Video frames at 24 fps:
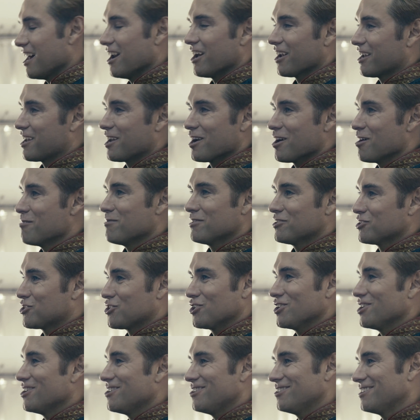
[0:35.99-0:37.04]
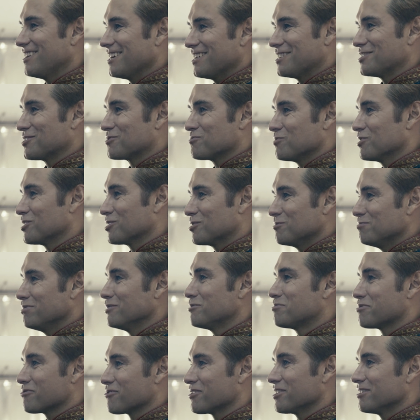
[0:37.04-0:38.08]
I don't care about the show. I just want a good
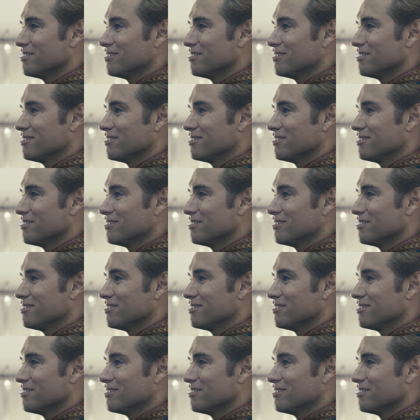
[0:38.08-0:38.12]
blooper